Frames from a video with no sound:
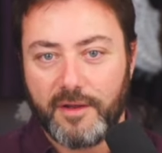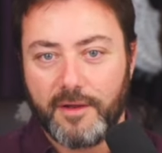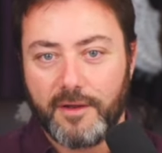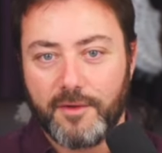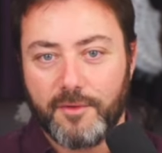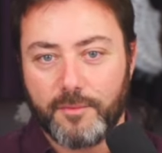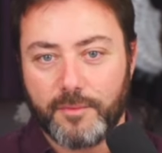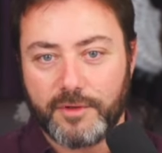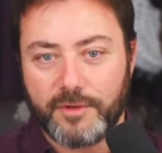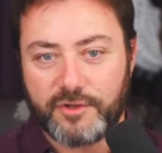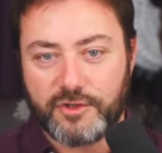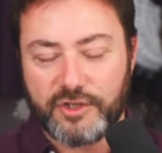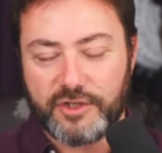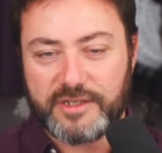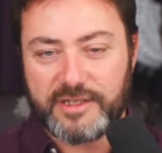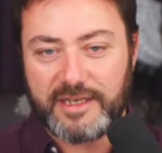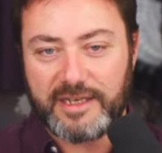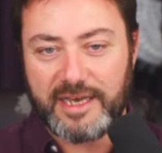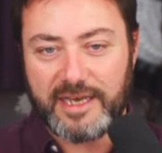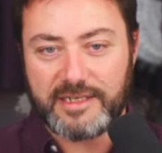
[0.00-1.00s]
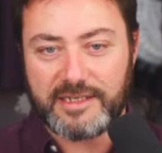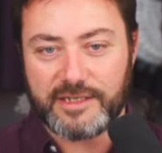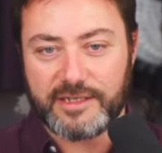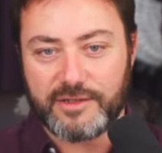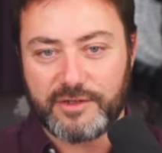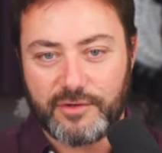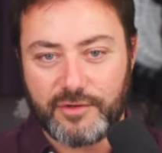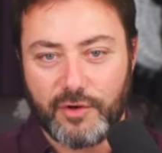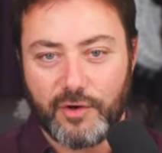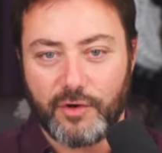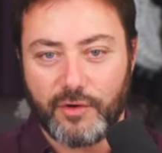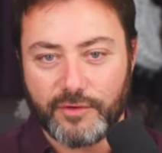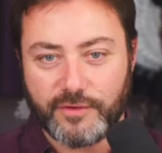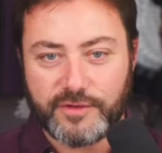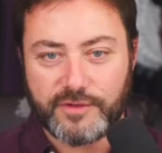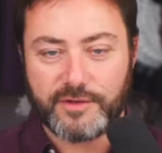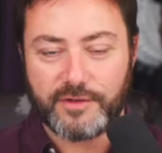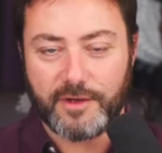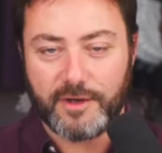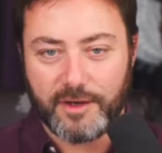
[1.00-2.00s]
but just in case it's
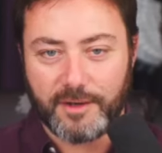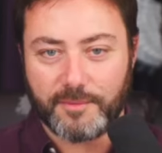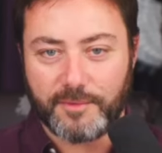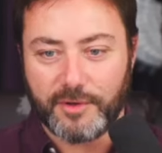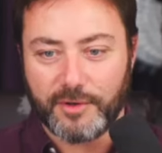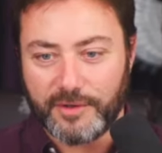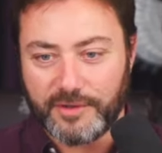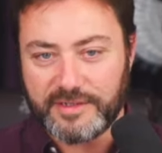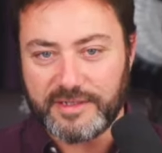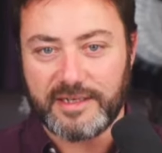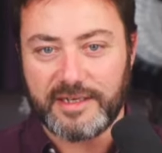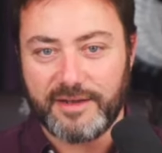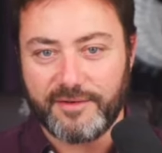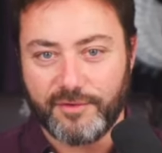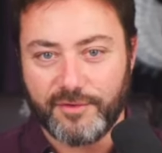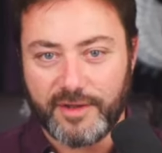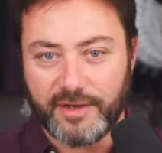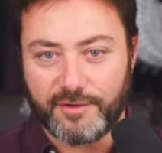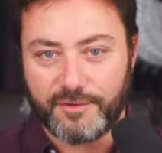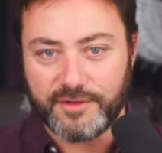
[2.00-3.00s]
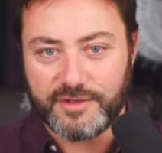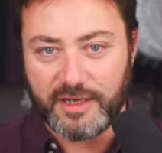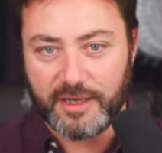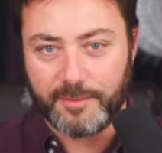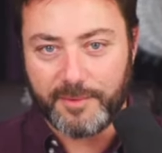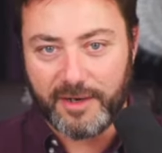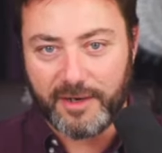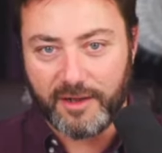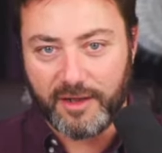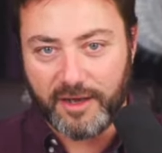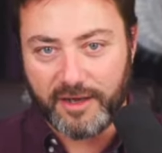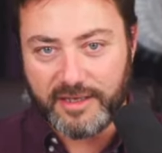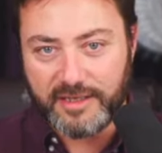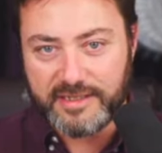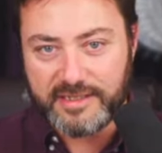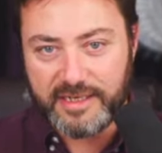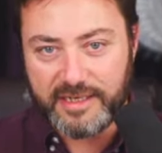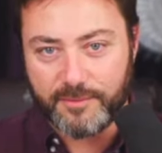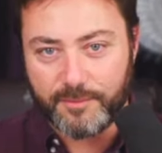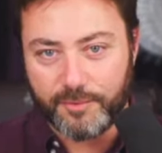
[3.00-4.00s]
not, I'm going to level that critique. I mean, like, I can
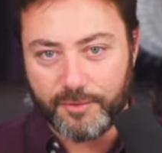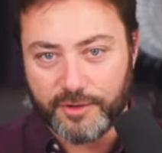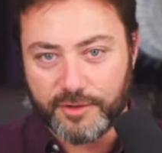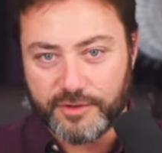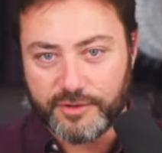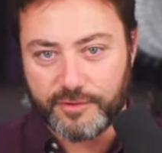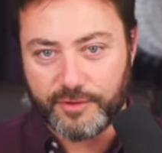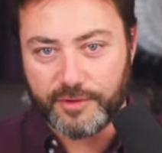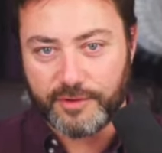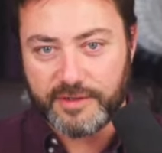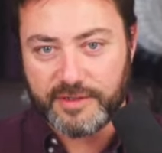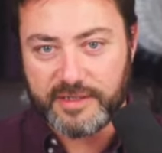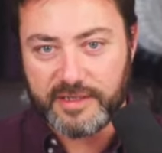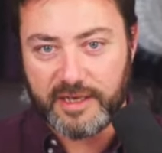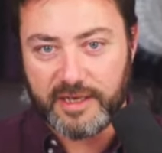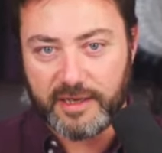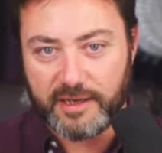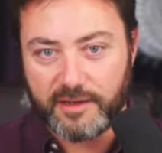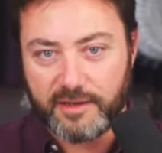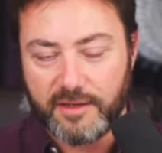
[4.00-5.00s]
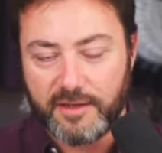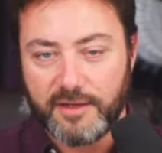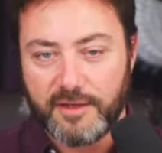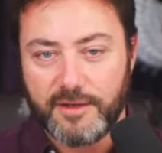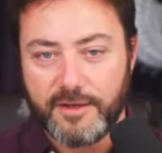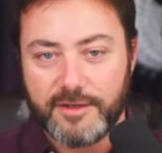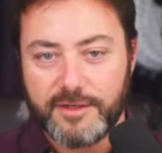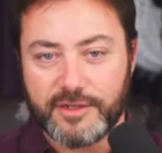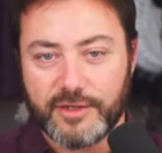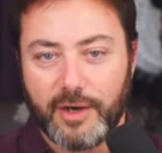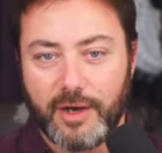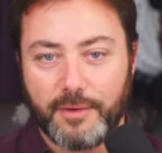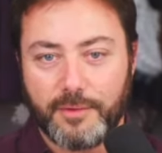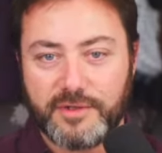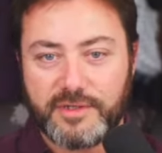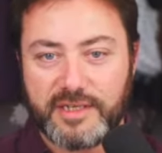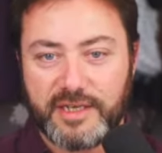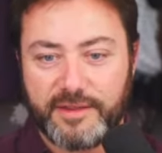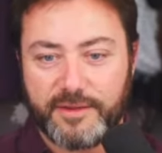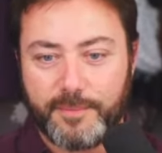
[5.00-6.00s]
see the brush strokes there. So I would
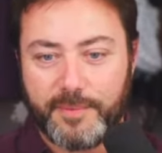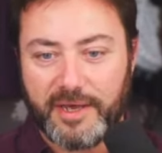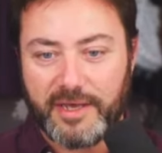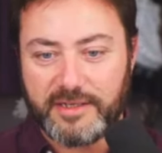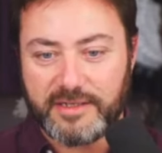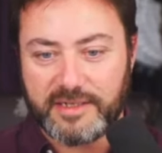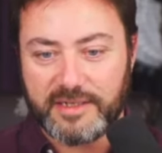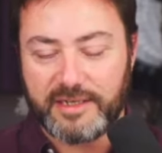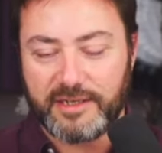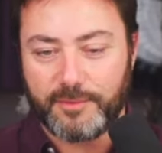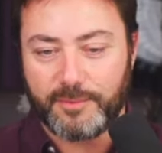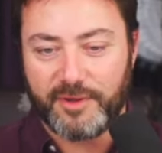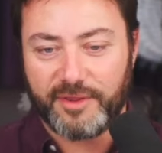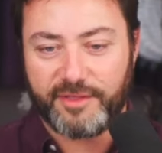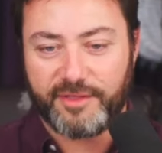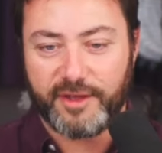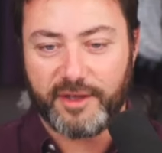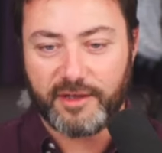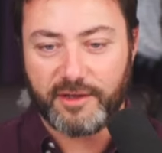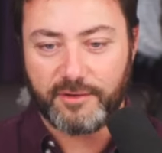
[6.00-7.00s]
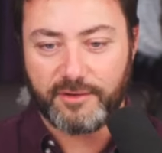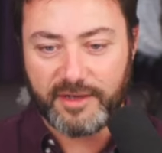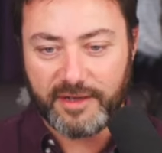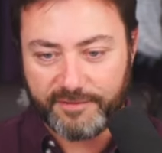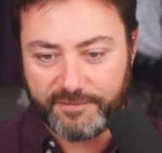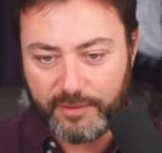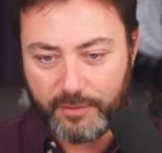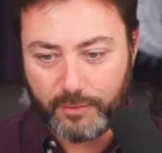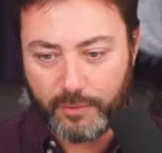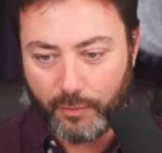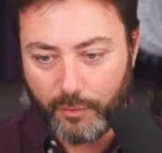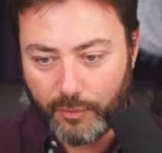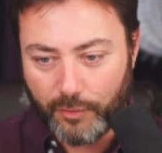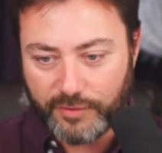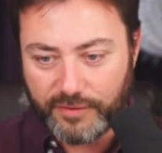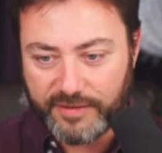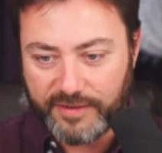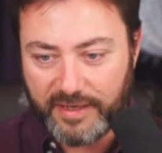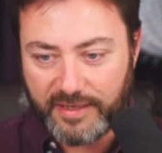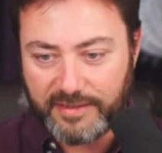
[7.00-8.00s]
say the paint's a little bit thick. You definitely want to
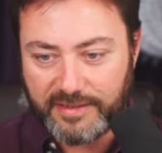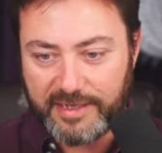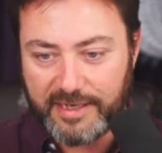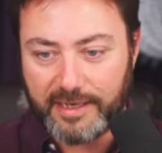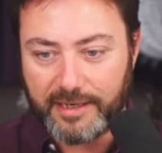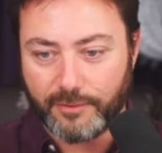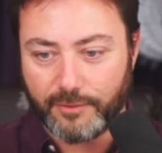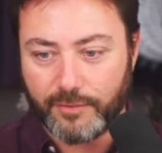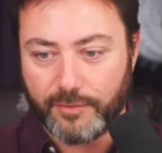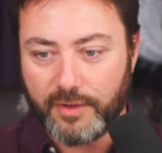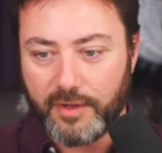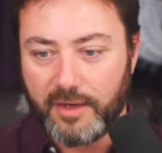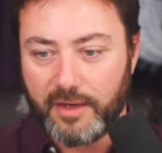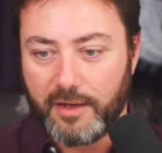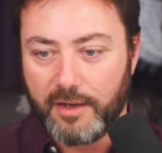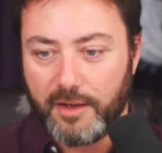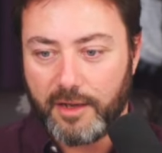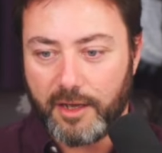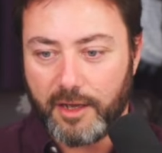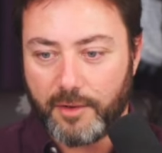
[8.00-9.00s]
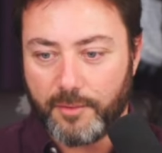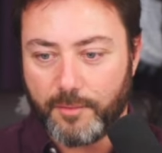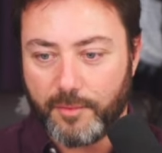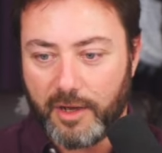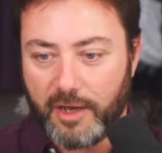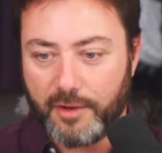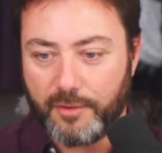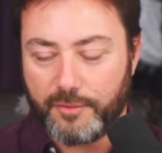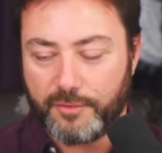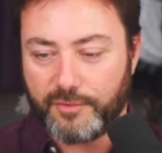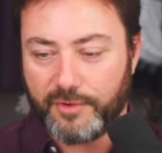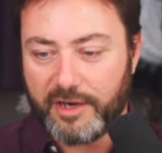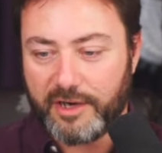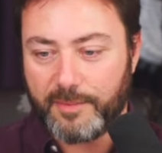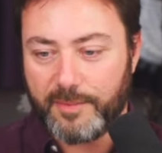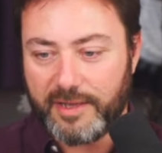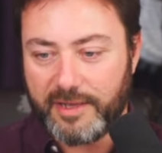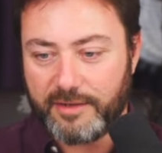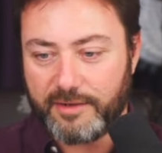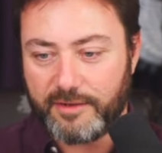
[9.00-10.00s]
water that down. I would
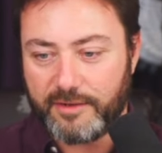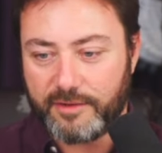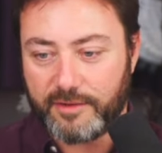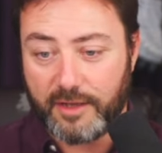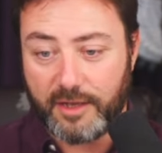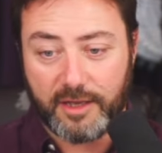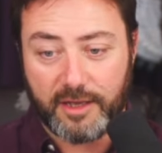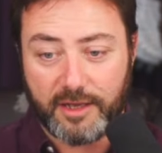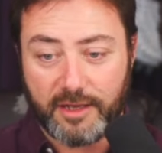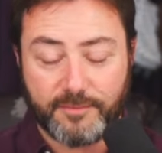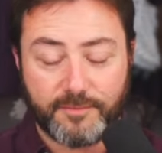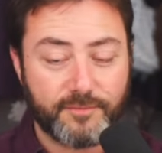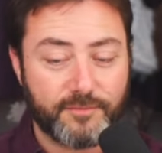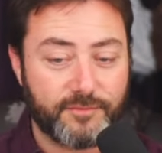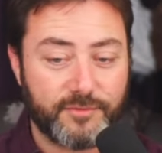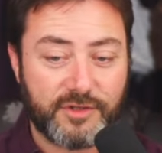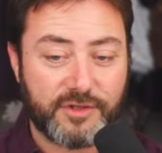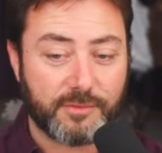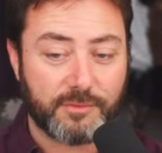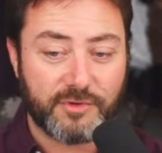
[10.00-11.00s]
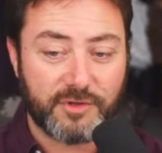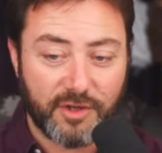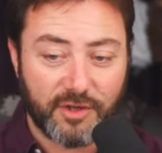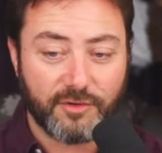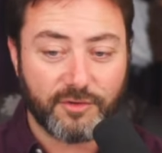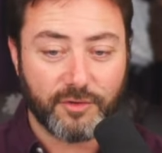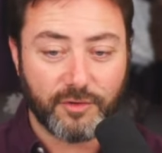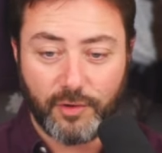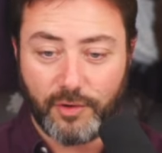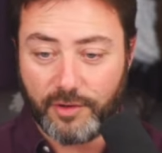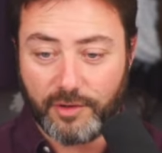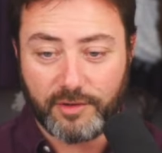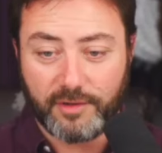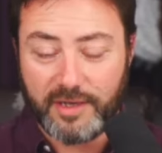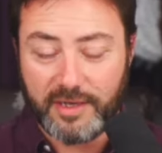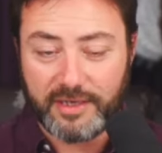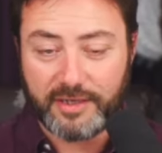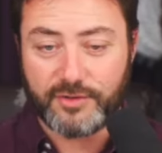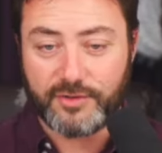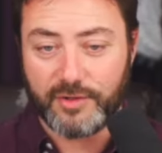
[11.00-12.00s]
recommend some Nuln Oil,
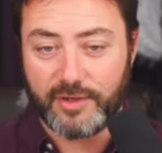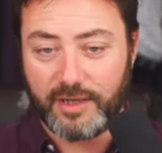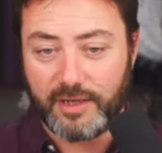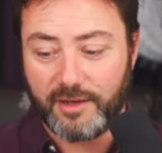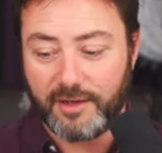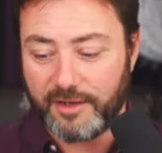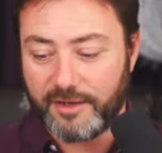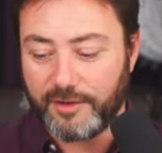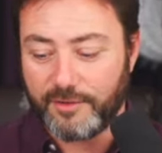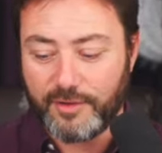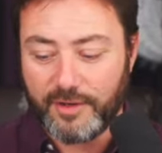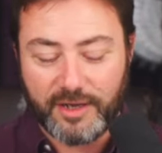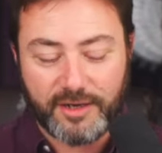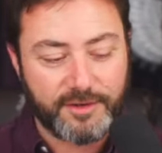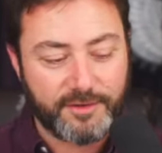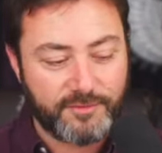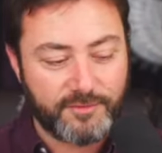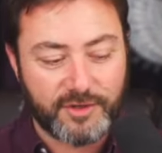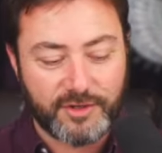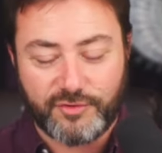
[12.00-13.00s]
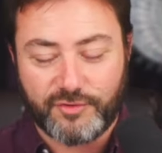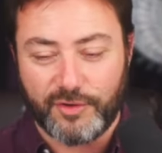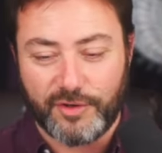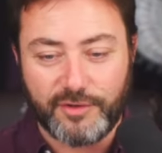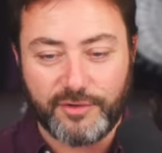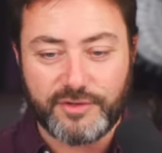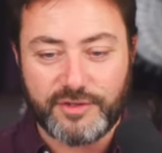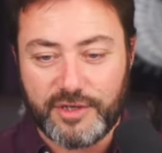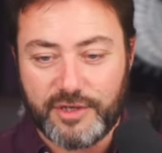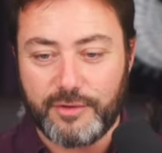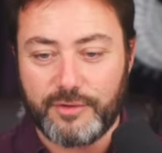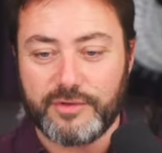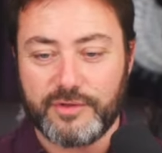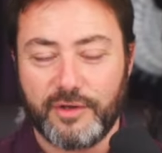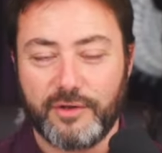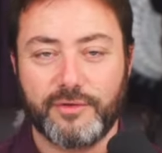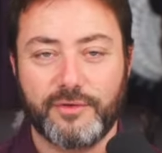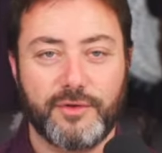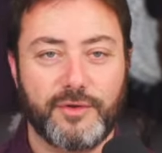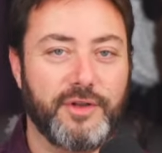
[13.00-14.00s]
actually. I try not to use
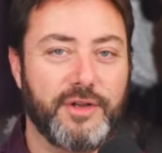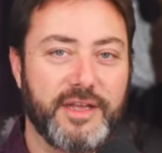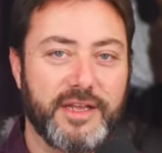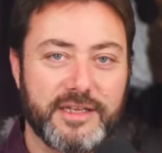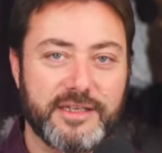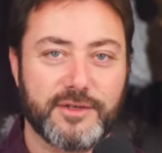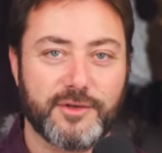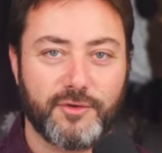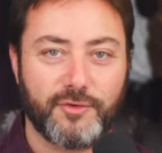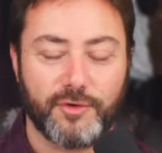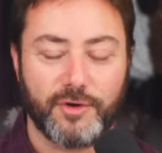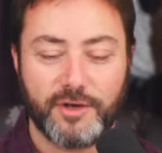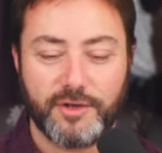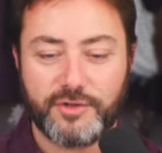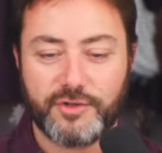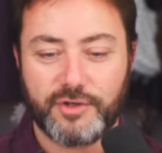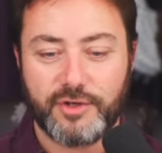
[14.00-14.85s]
Nuln Oil. It is a crutch,